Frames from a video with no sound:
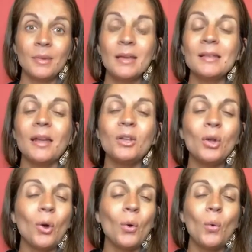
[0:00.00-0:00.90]
Because I
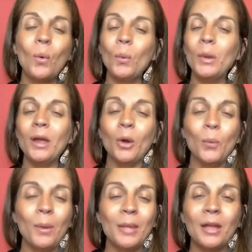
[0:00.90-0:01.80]
know we are
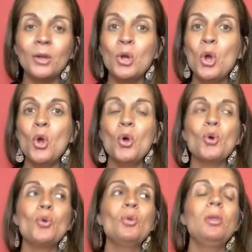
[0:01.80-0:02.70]
women
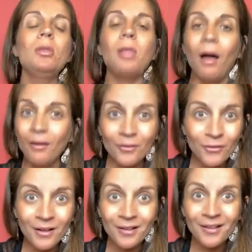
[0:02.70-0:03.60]
who
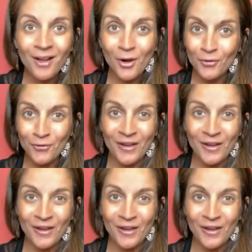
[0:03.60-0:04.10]
love our